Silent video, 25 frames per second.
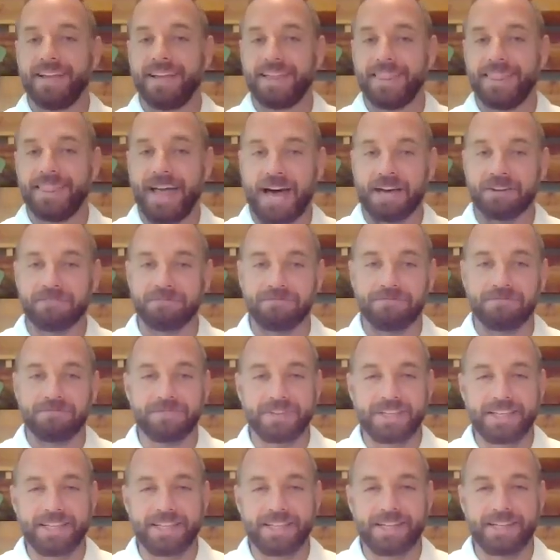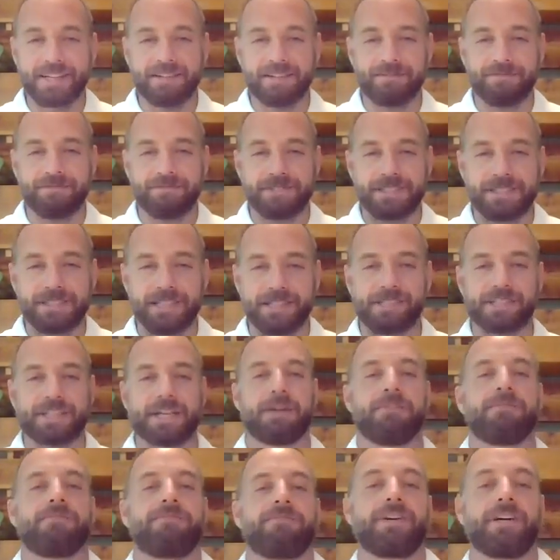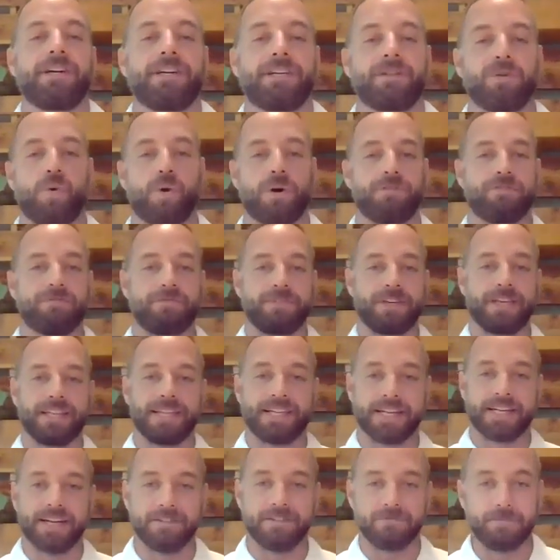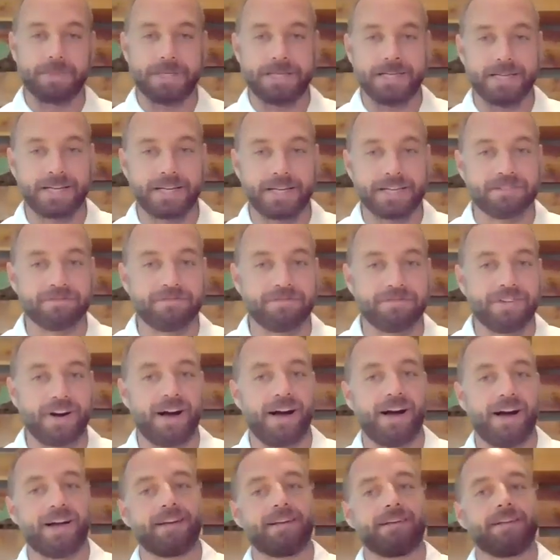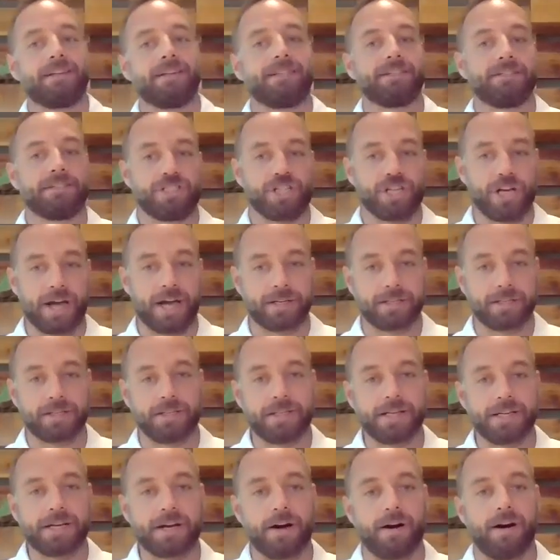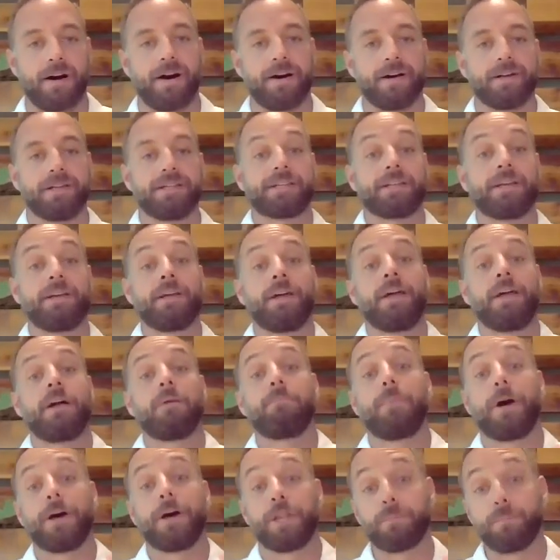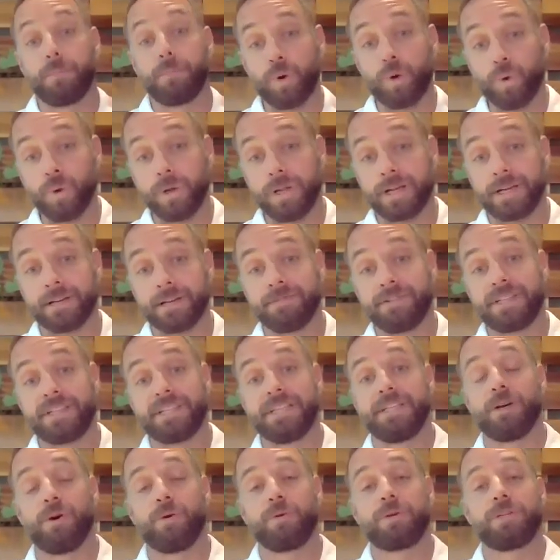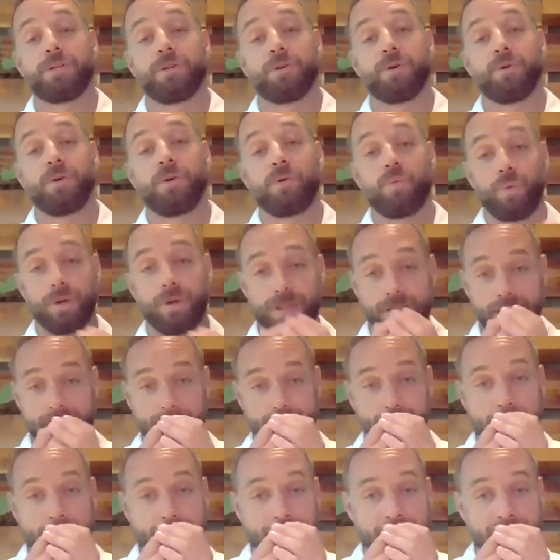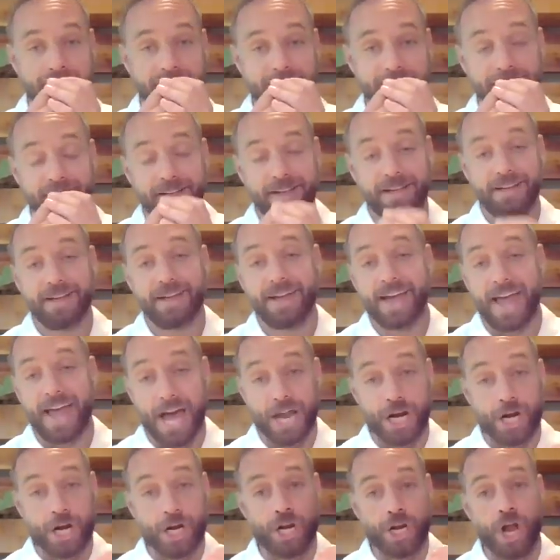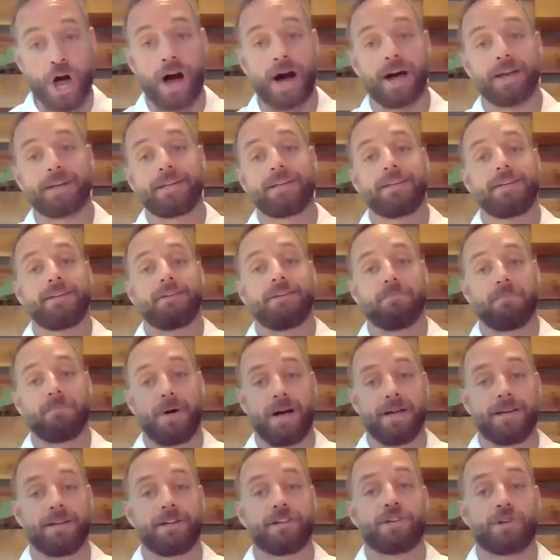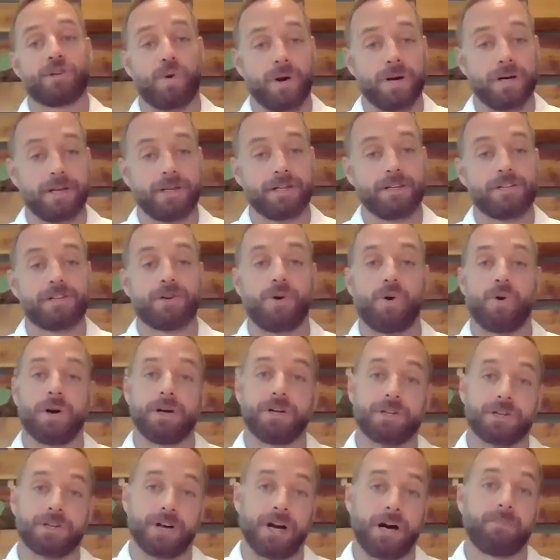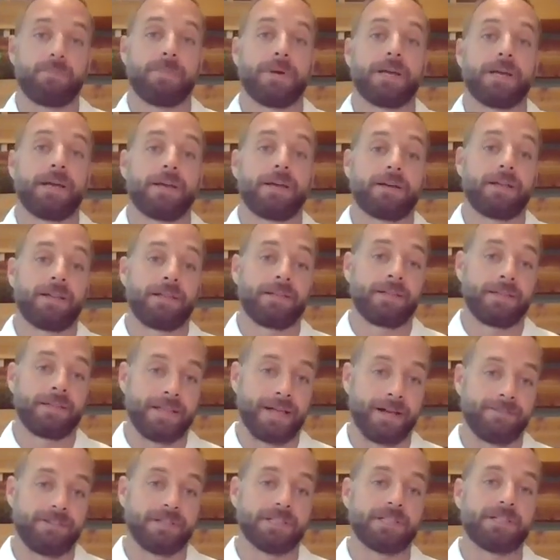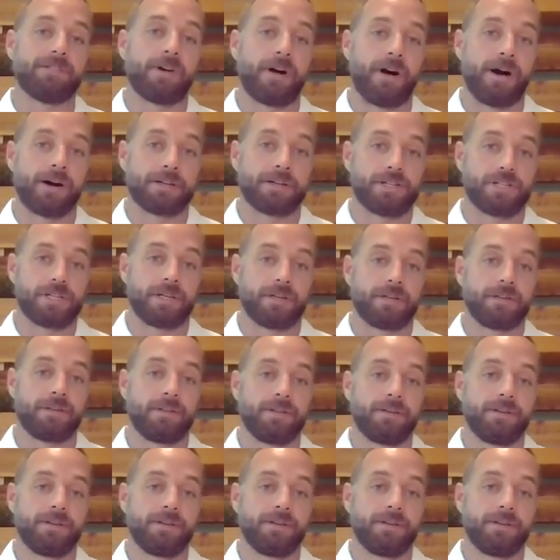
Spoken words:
That feeling of discomfort or feeling of being confined is generally caused by the pooling of CO2 within the mask and not by a shortage or dropping levels of oxygen.